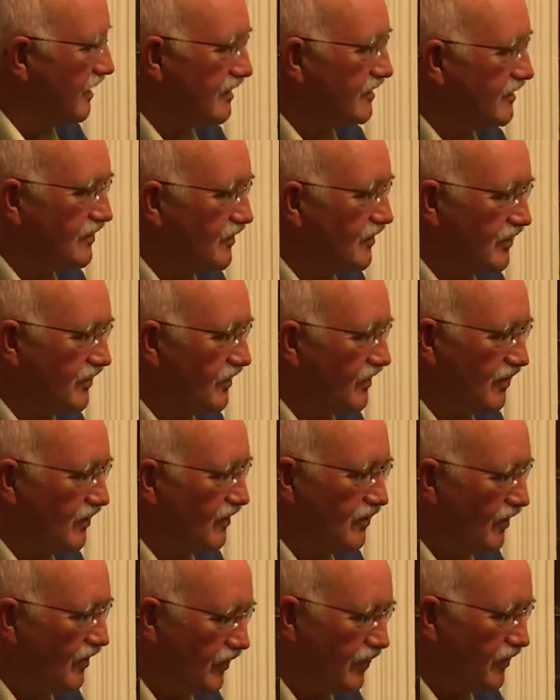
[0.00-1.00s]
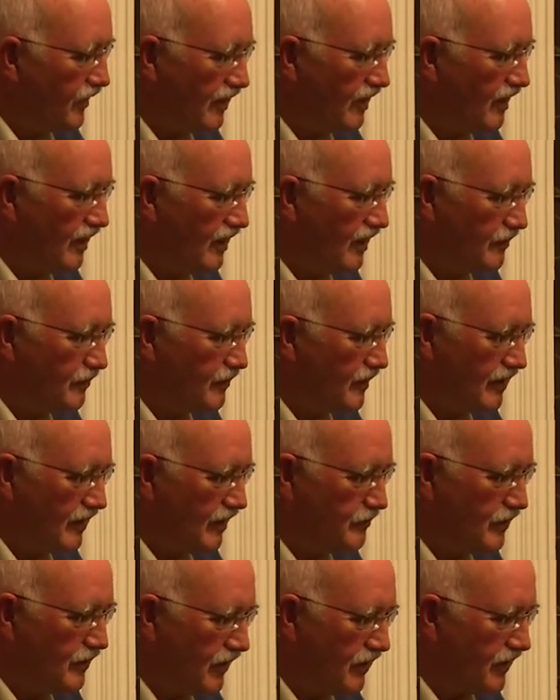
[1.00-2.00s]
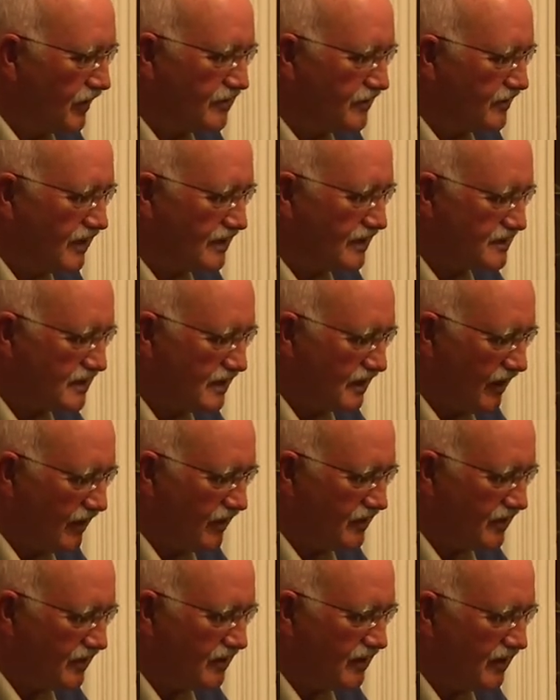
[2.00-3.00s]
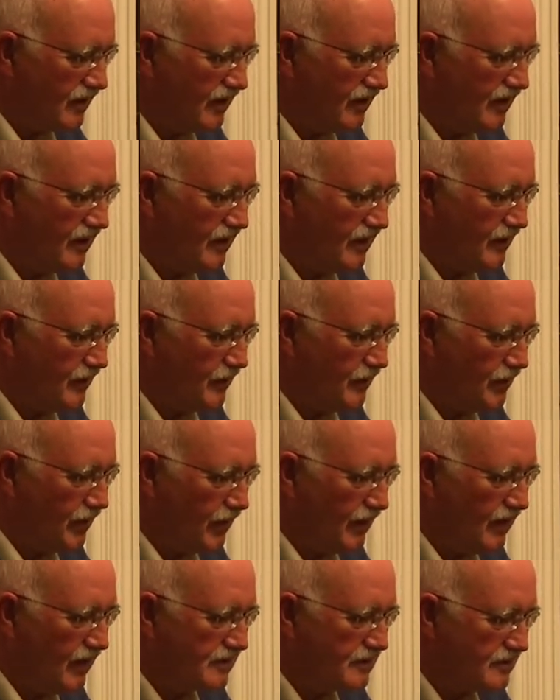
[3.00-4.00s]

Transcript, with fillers: I thought, nothing. I mean, I'm not a translator. Um, I